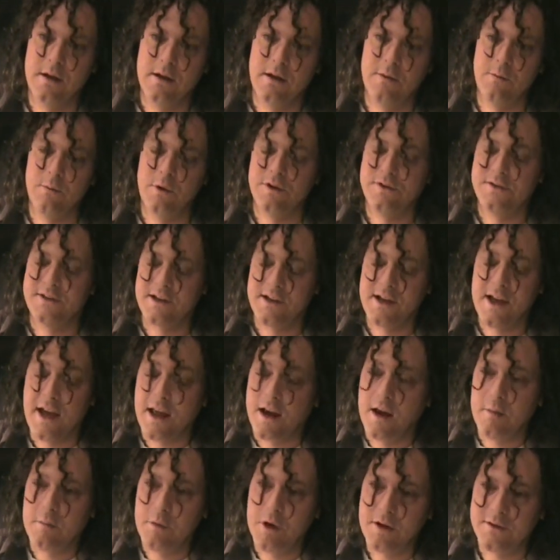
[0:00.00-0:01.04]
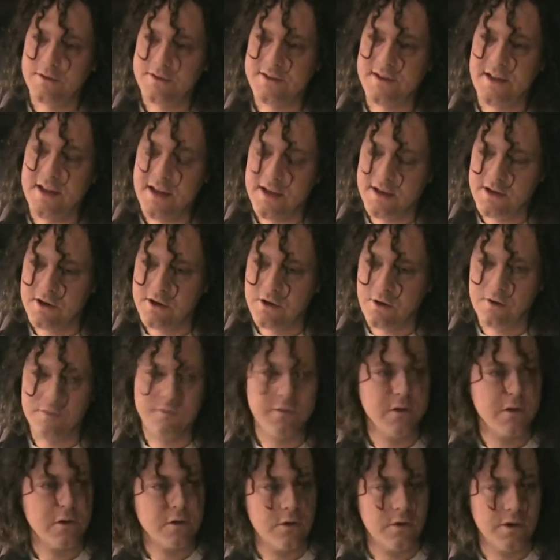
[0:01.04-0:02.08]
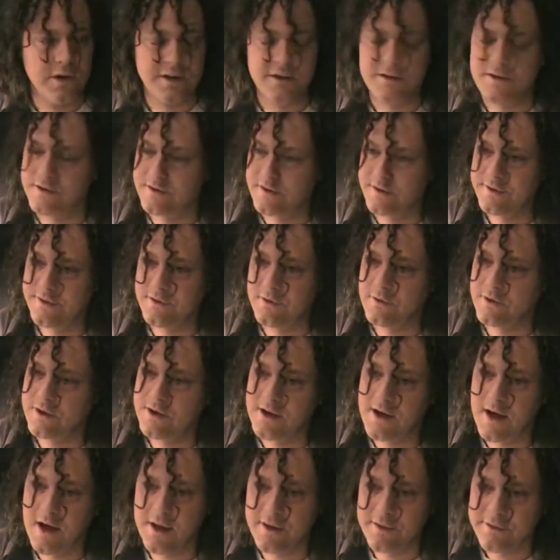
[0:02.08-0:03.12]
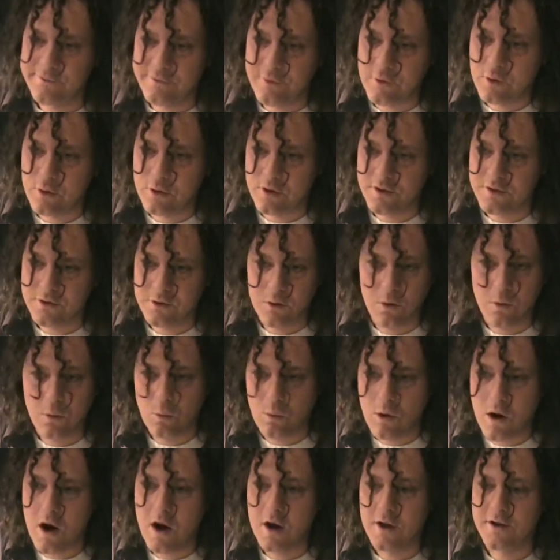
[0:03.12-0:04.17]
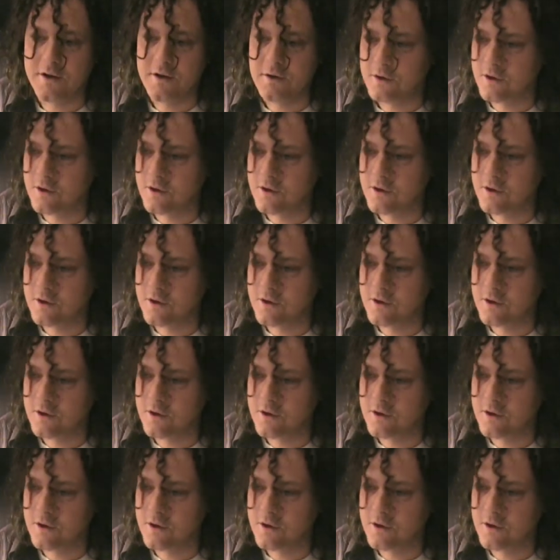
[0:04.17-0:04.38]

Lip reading: And once again, I'm not saying, if you're going to the 39th floor, don't walk.